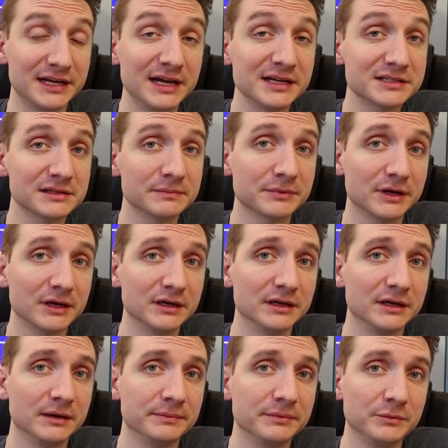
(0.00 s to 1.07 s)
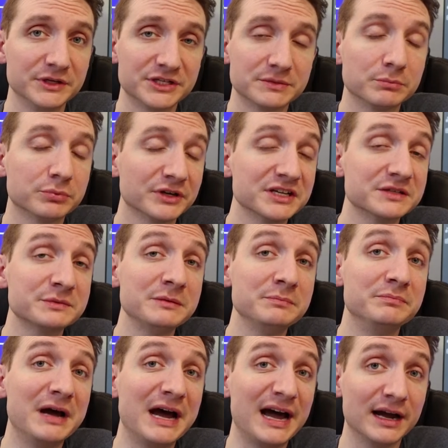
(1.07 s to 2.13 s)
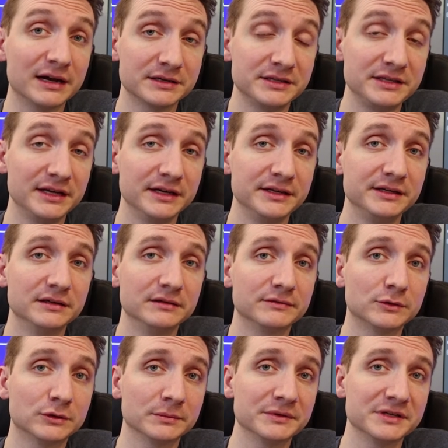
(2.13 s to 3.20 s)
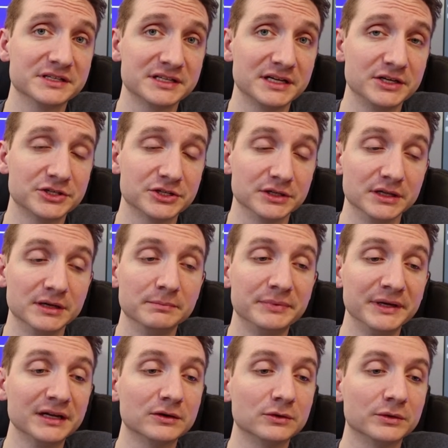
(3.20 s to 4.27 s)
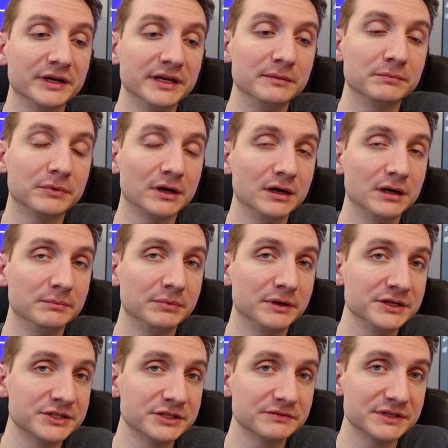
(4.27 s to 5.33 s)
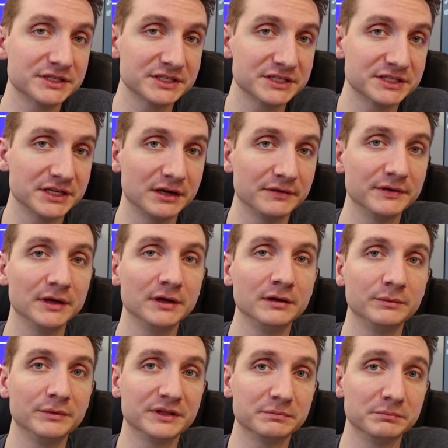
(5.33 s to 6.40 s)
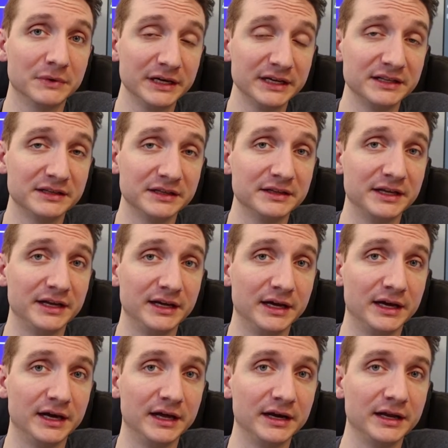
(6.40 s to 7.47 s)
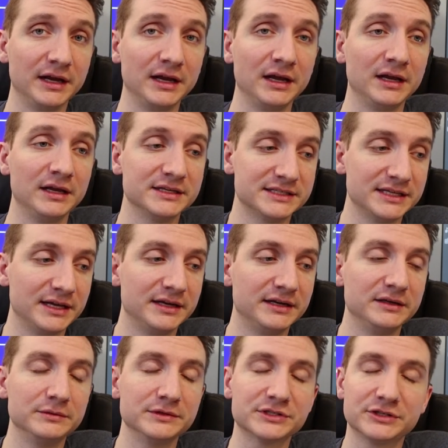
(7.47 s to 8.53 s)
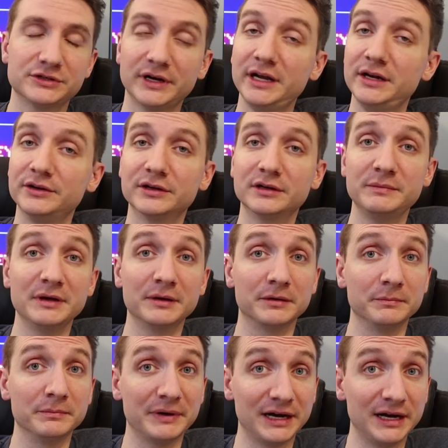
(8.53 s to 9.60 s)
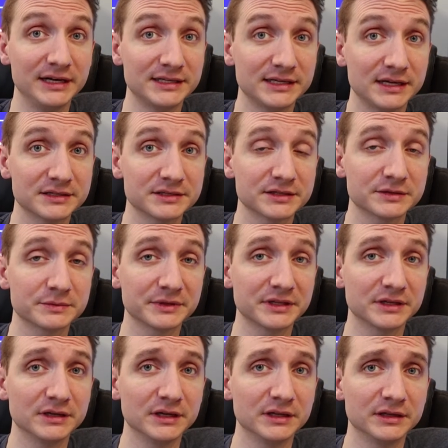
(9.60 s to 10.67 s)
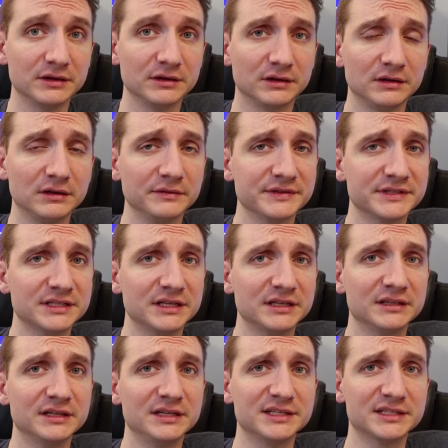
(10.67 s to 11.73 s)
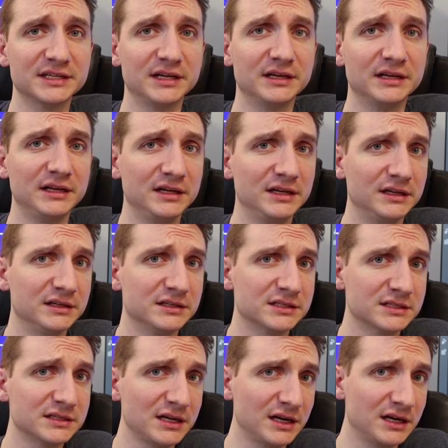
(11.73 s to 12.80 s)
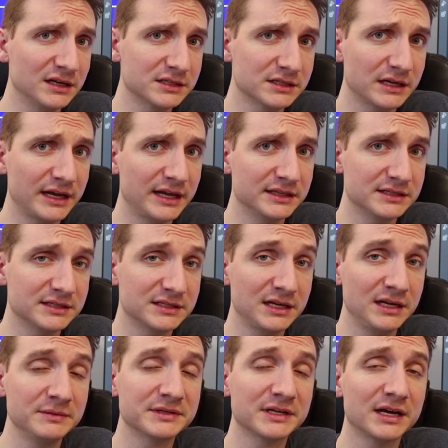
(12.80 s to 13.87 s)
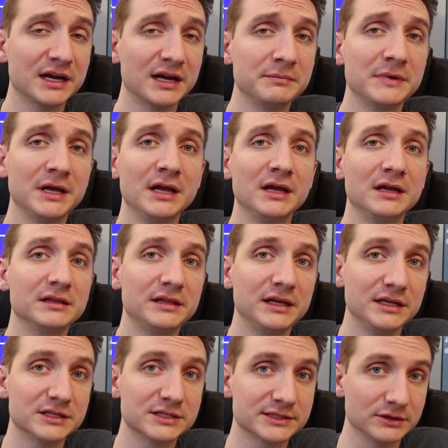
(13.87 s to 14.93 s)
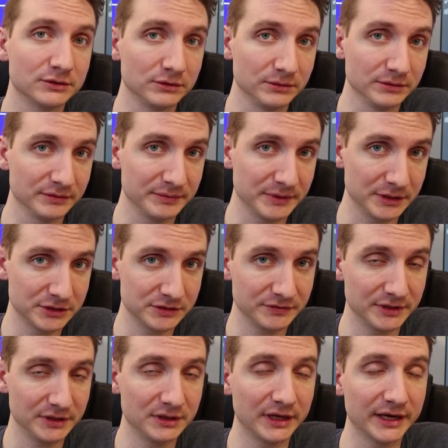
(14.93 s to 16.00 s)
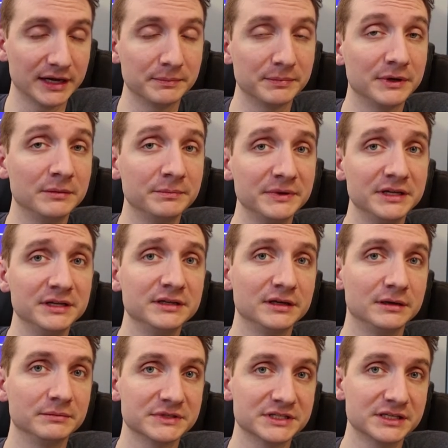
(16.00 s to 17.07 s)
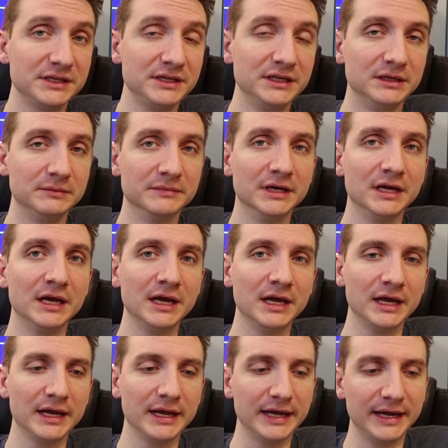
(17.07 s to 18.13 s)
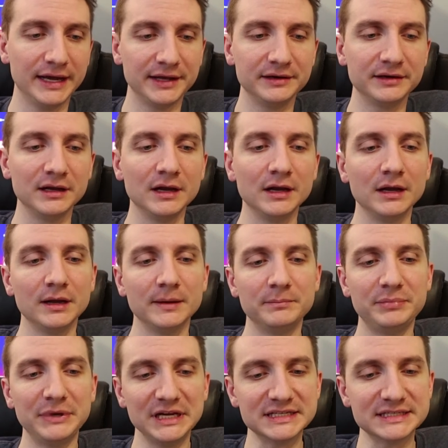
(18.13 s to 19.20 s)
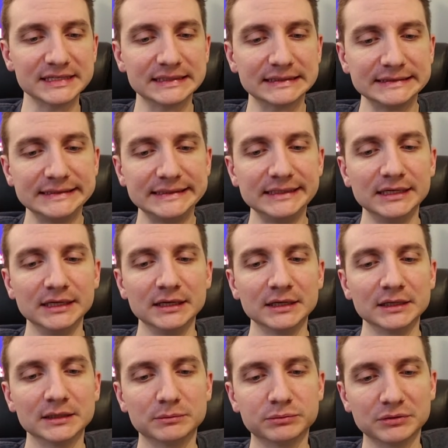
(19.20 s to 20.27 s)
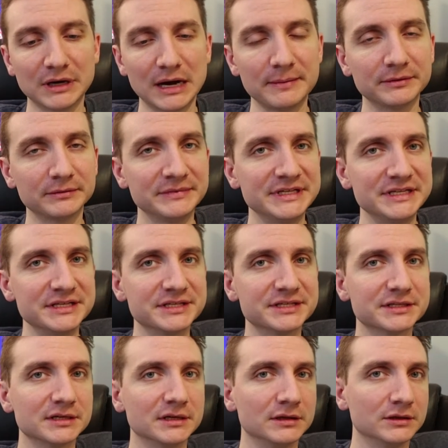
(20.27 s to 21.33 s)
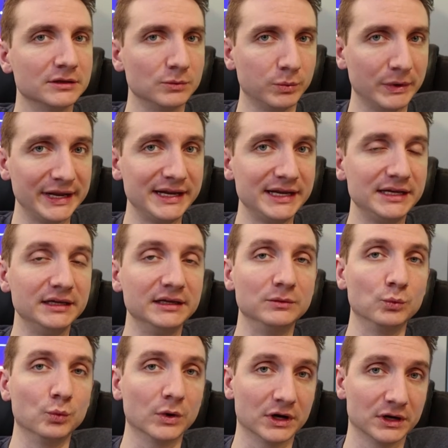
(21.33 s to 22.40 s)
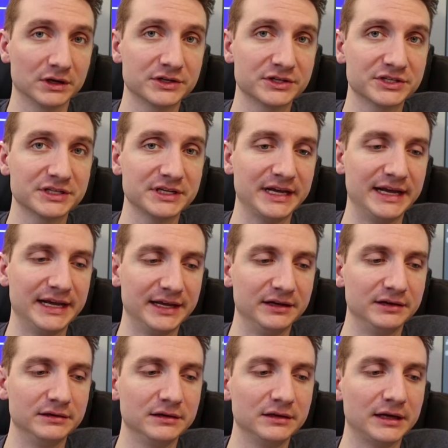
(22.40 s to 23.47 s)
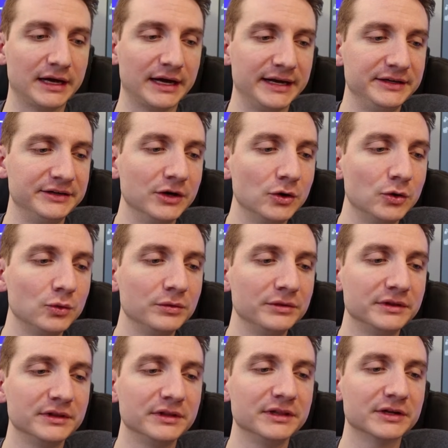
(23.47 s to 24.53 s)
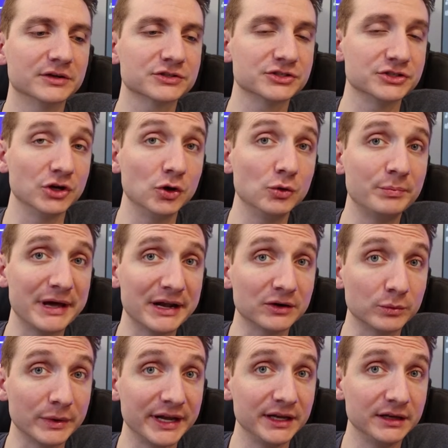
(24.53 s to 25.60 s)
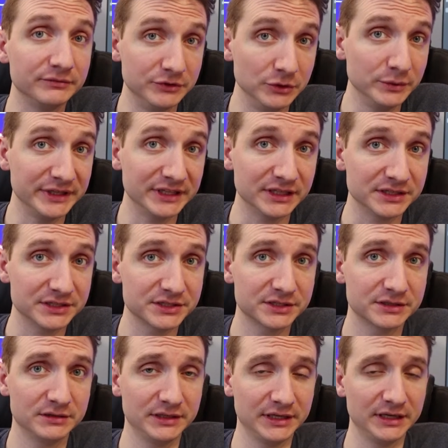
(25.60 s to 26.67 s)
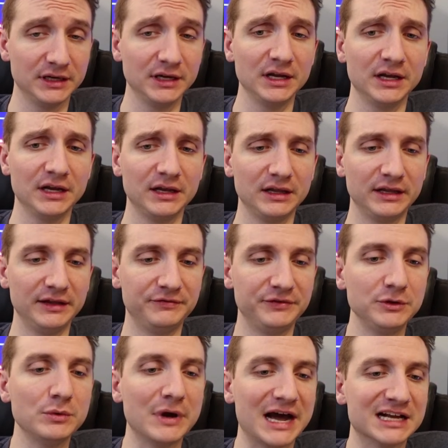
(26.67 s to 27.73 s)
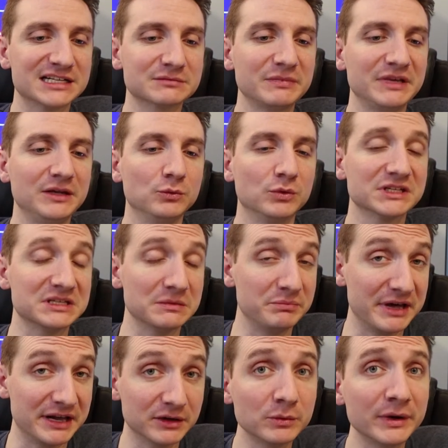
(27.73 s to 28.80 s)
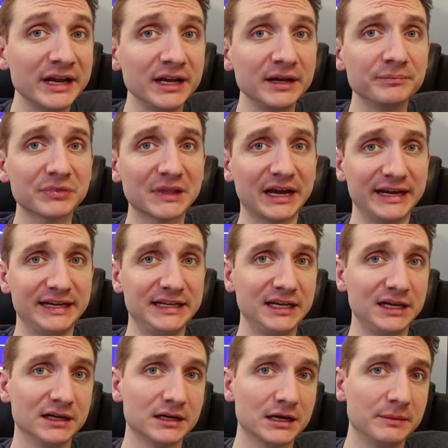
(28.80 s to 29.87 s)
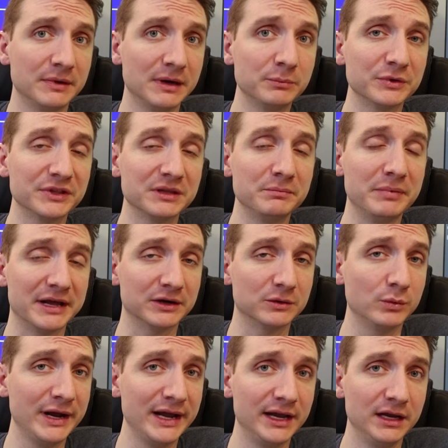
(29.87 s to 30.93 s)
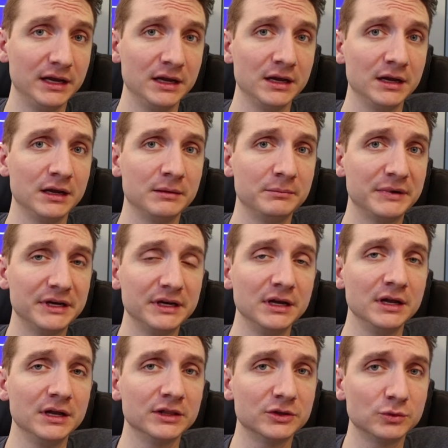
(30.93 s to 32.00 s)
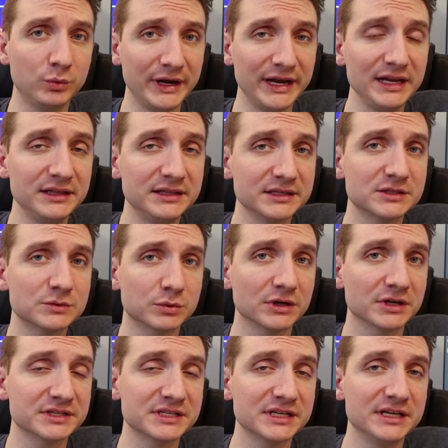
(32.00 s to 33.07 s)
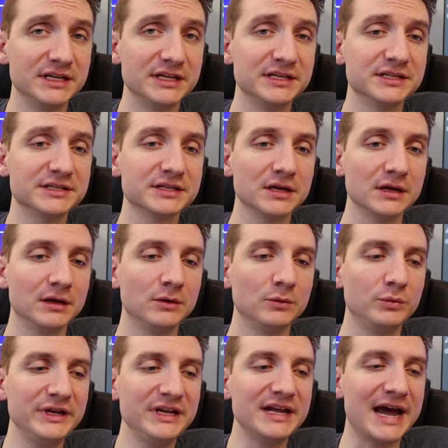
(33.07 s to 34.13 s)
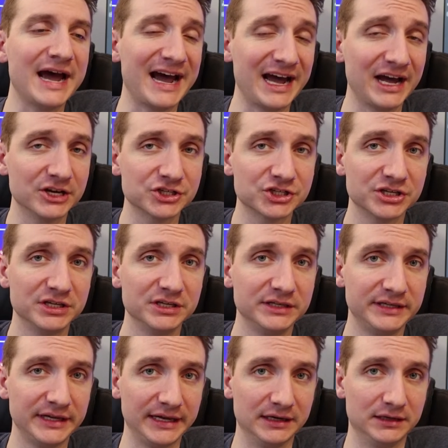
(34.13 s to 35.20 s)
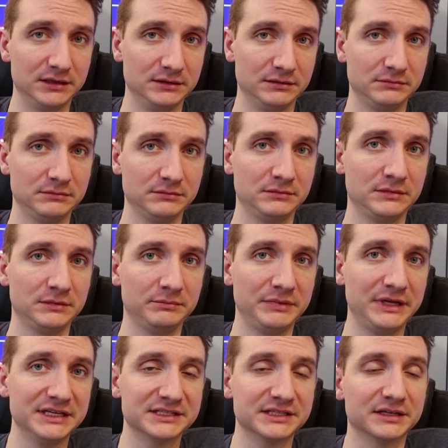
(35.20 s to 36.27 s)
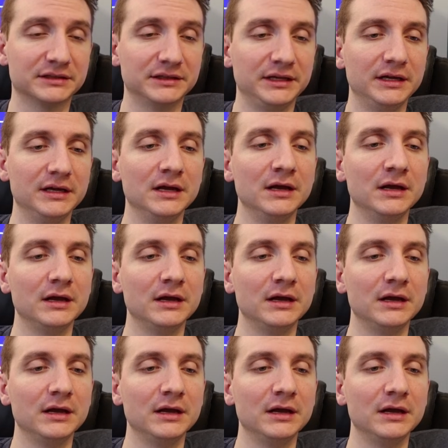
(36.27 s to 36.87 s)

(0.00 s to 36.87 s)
Tesla brought it up, which brings me back to the idea of corporatization that Bitcoin bought a bunch of this stuff with money that they had said it was great, you're gonna be able to buy Teslas with it, and then all of a sudden they said it sucks. At the same time, they sold a bunch of it, like a pump and dump scheme. And basically, the problem is the way it works. And I know there's no better way of doing this, that if you ask me what's a better way, I can't come up with a better way. But the way this works is we hash data, basically.